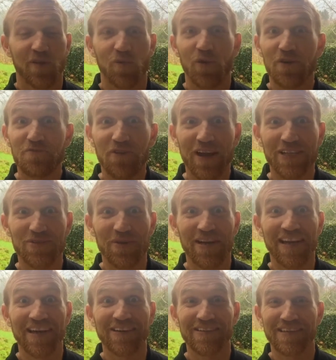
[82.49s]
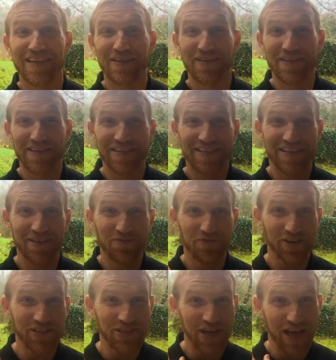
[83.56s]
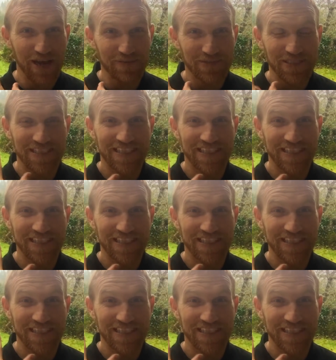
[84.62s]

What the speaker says: We're in France right now. This is the French Alps.